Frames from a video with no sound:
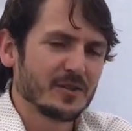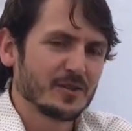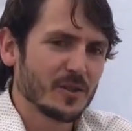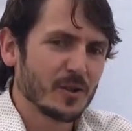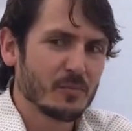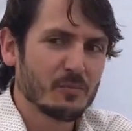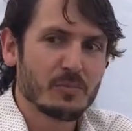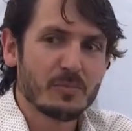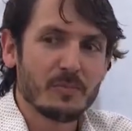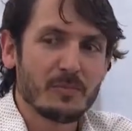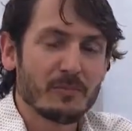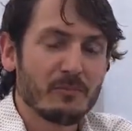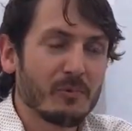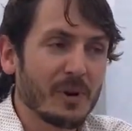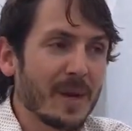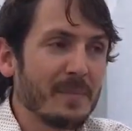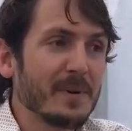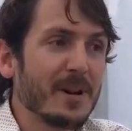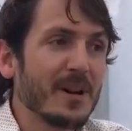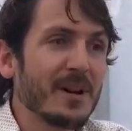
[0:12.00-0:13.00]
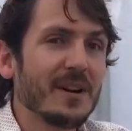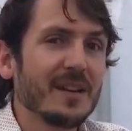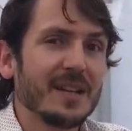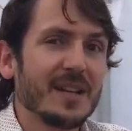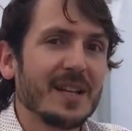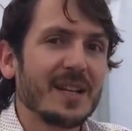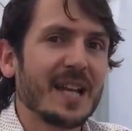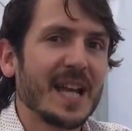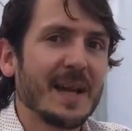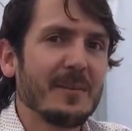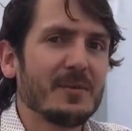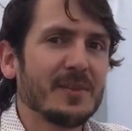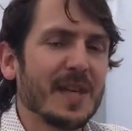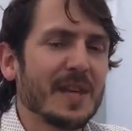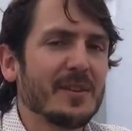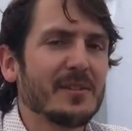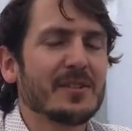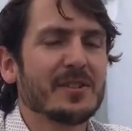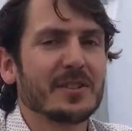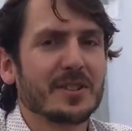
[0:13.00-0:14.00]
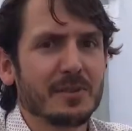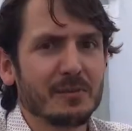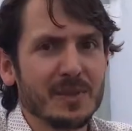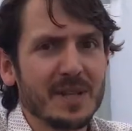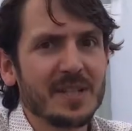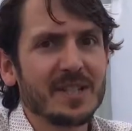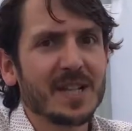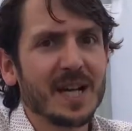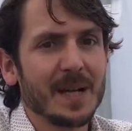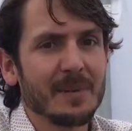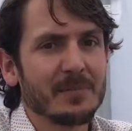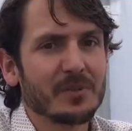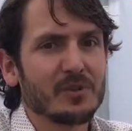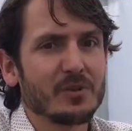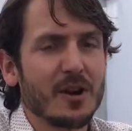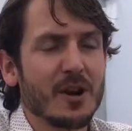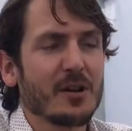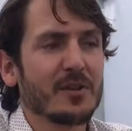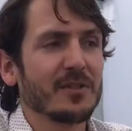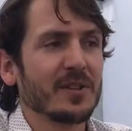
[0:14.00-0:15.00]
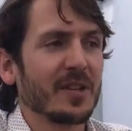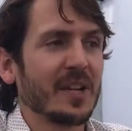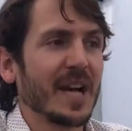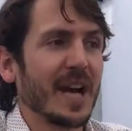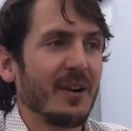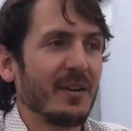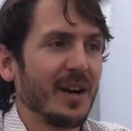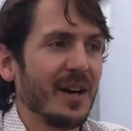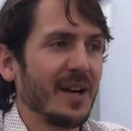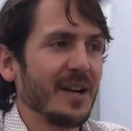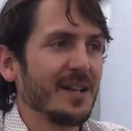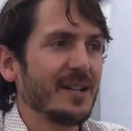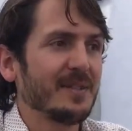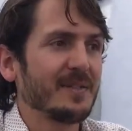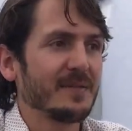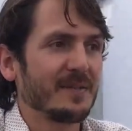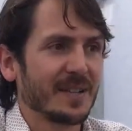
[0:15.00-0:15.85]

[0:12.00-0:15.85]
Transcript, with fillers: So primarily, camel leather is three times stronger than cowhide.